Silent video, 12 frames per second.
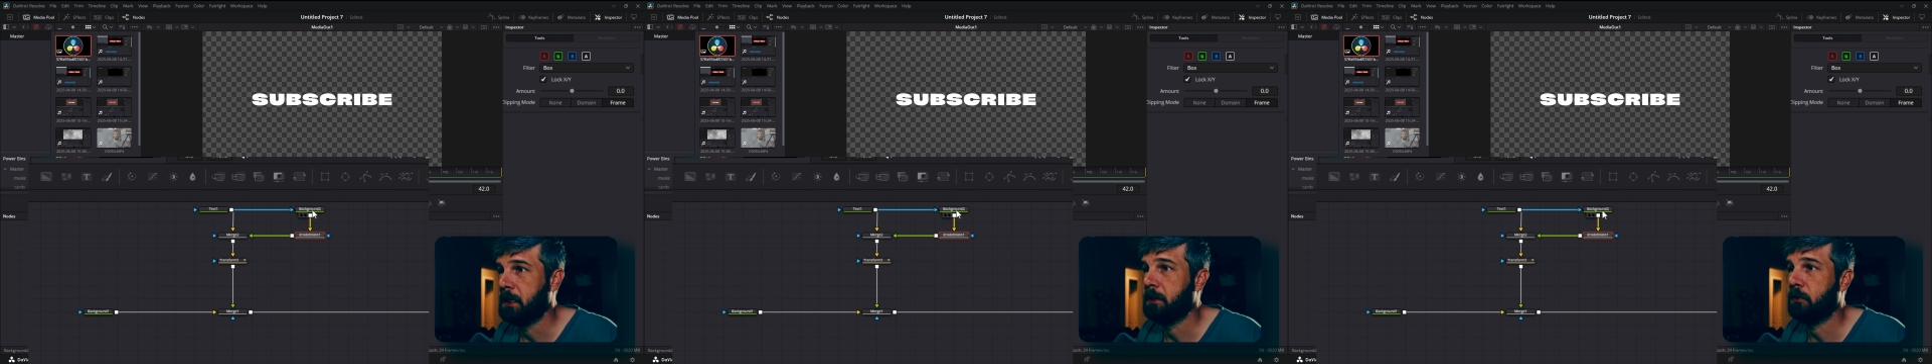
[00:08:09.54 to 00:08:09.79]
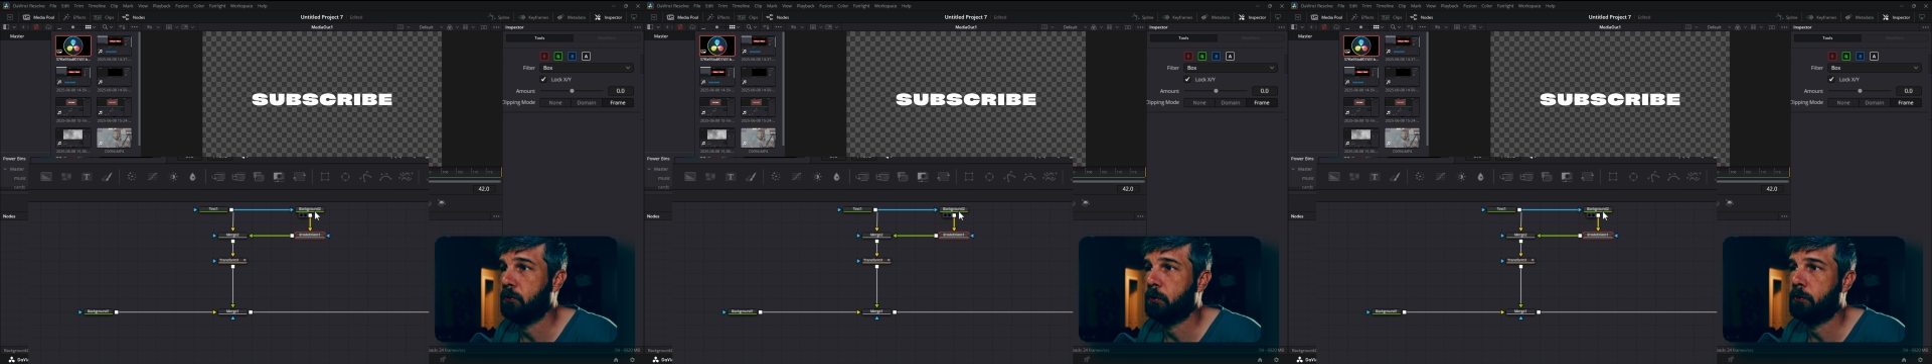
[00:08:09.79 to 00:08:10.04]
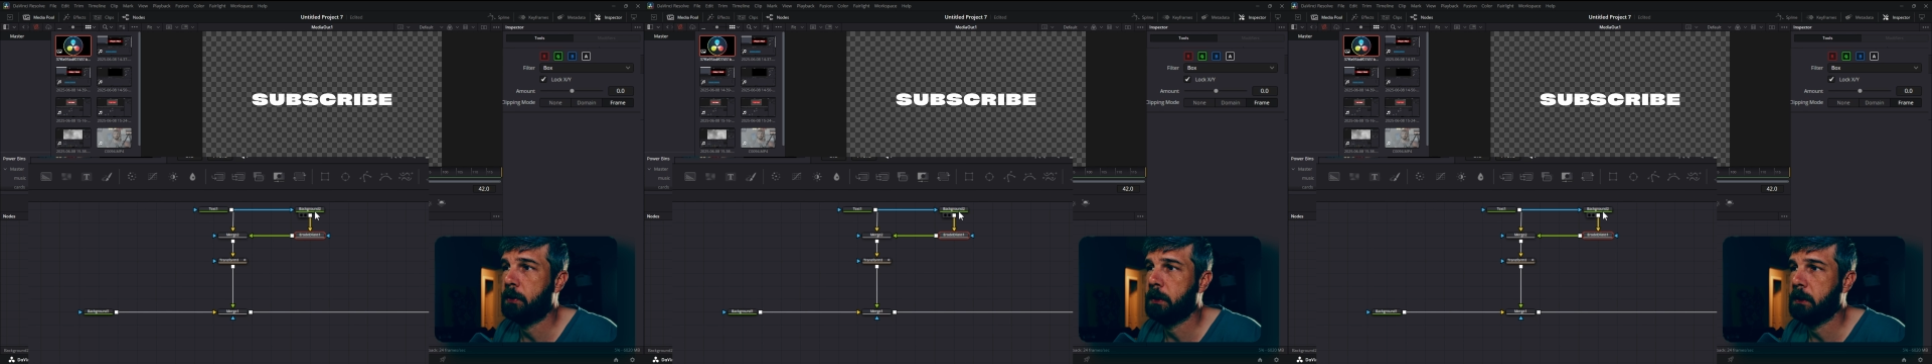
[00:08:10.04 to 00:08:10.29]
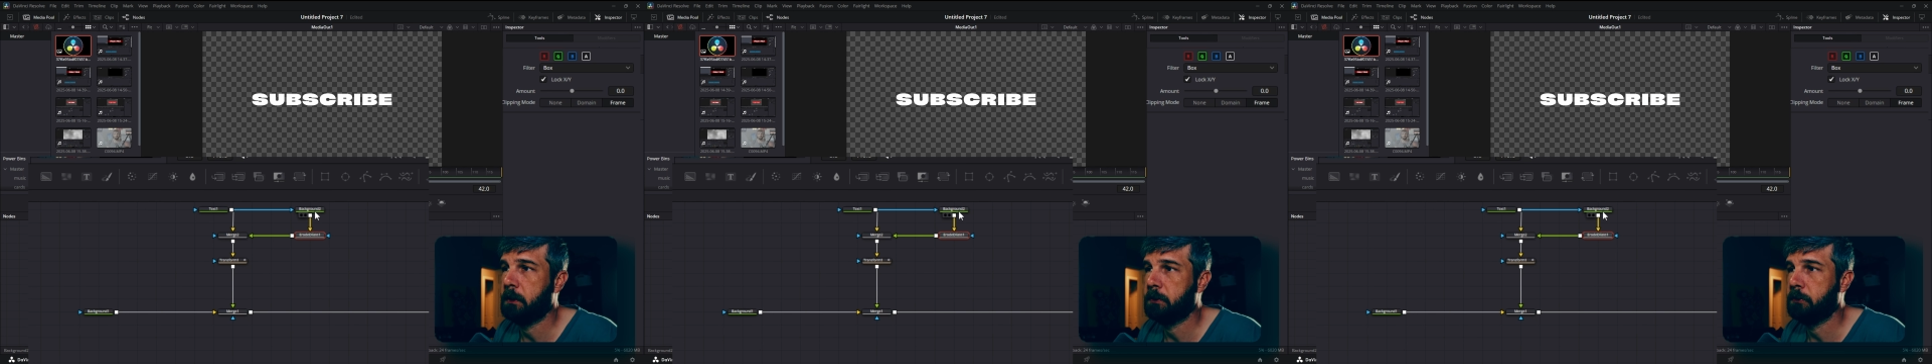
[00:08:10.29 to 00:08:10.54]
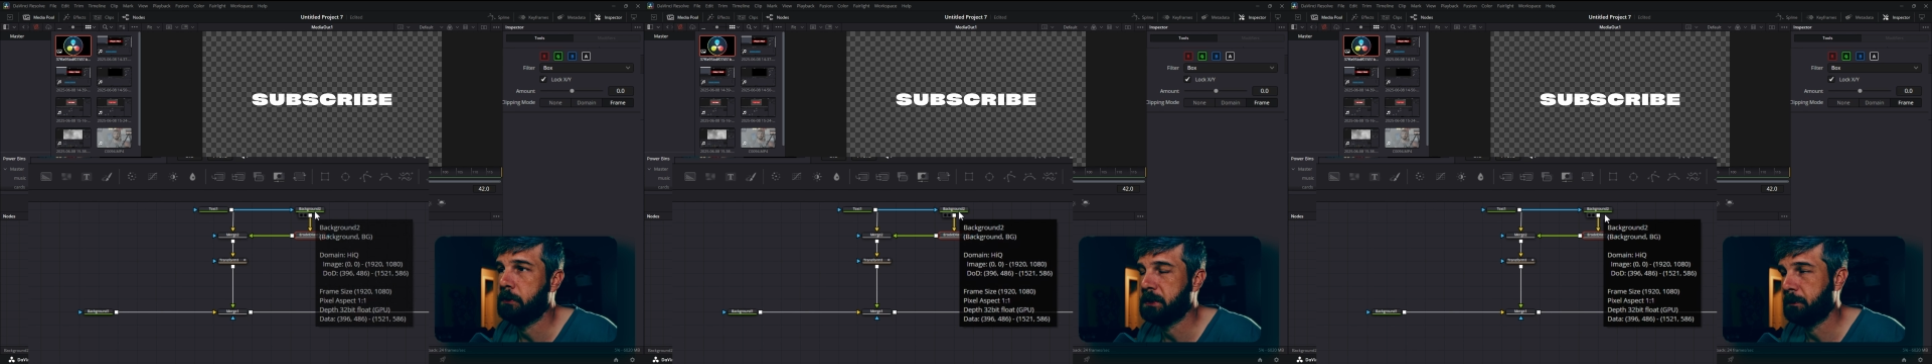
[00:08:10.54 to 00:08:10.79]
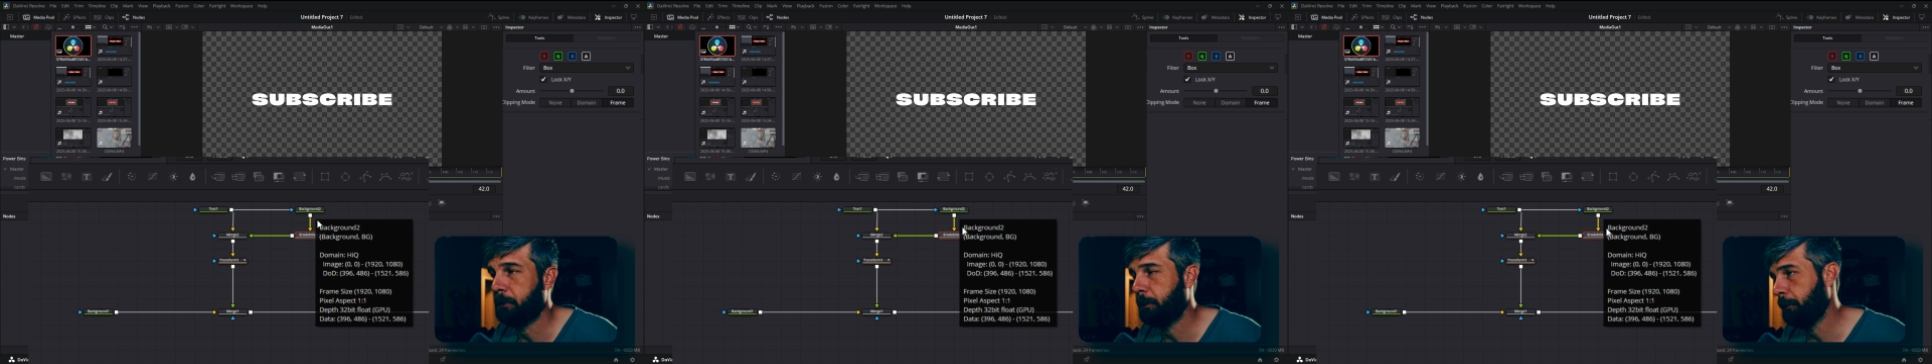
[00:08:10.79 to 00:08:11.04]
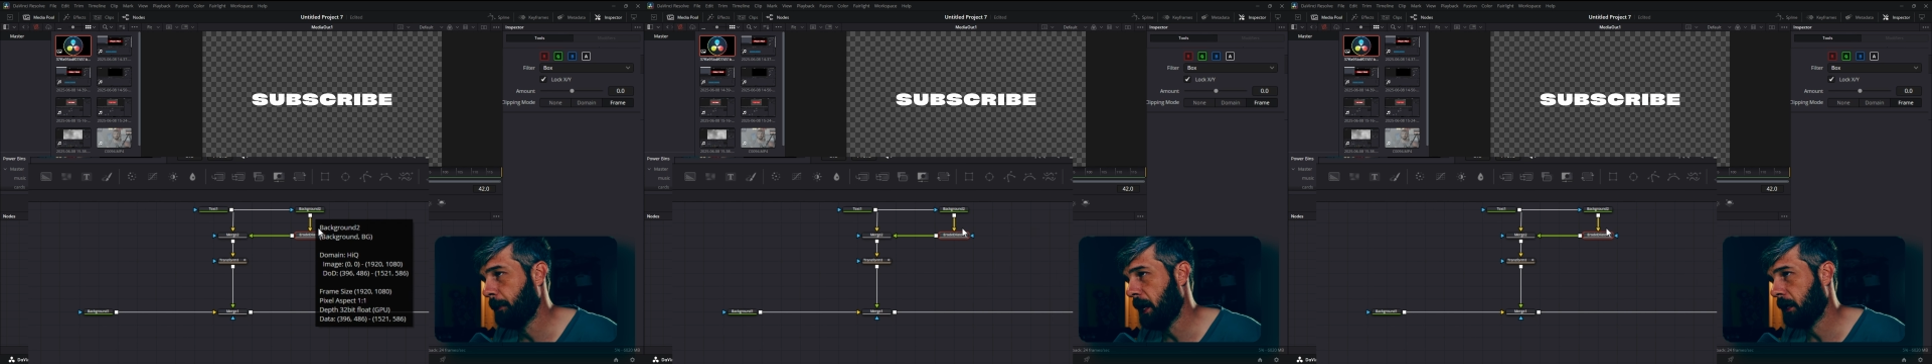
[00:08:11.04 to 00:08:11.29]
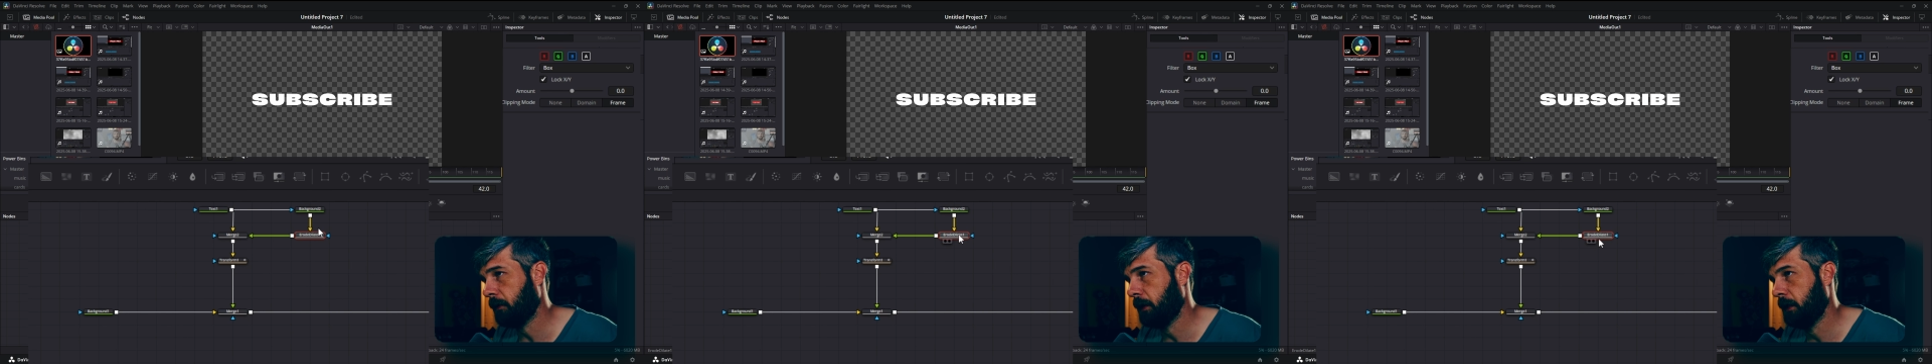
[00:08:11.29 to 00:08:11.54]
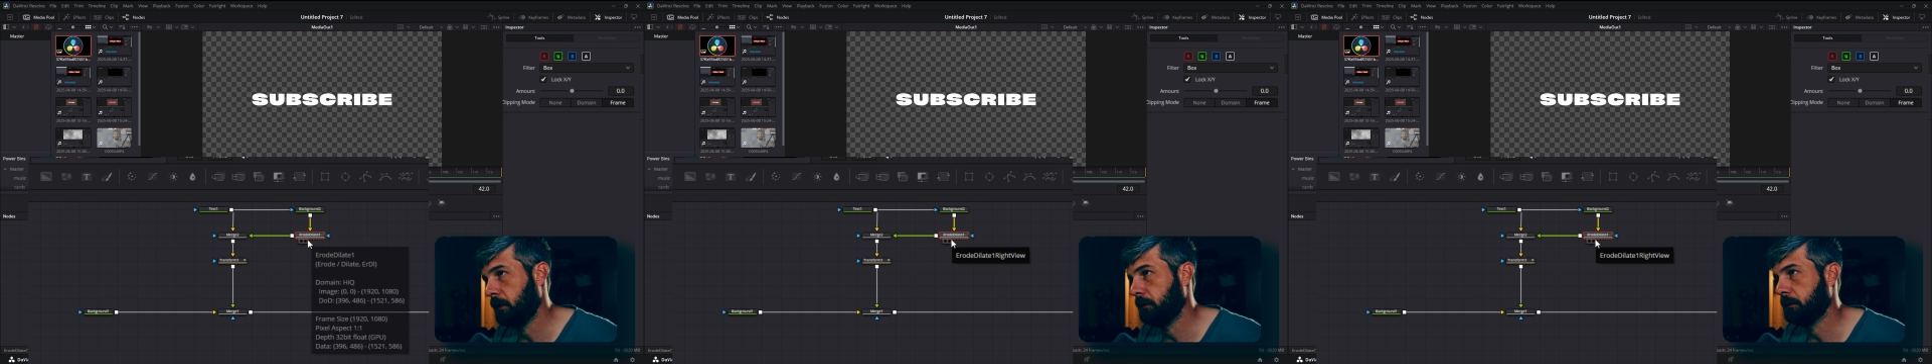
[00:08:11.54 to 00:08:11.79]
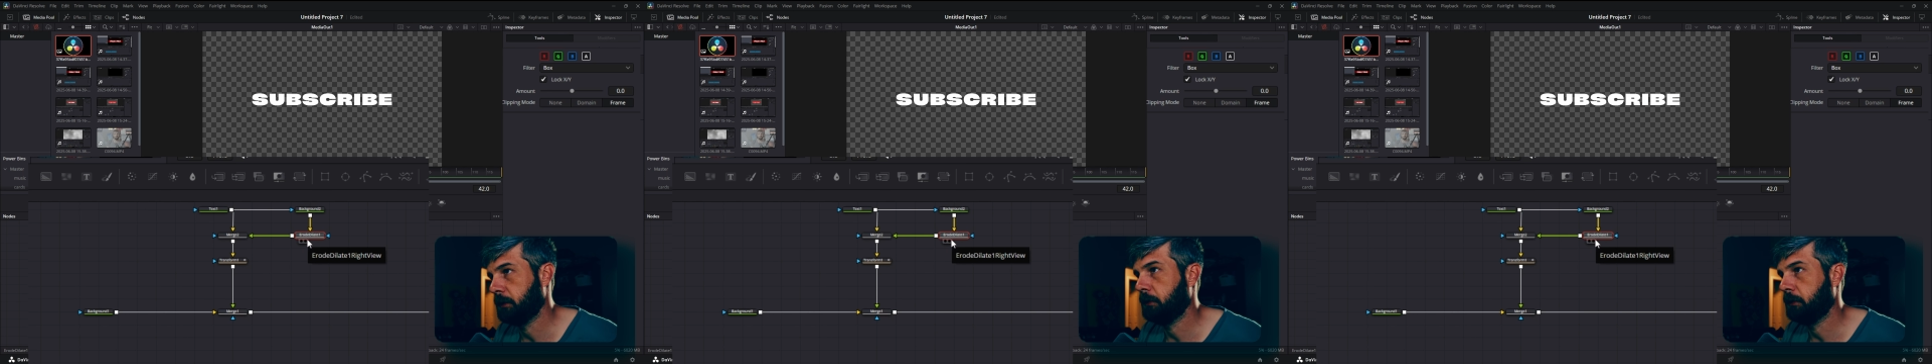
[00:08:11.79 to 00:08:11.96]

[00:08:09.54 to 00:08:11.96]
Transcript: and then we're running it through this background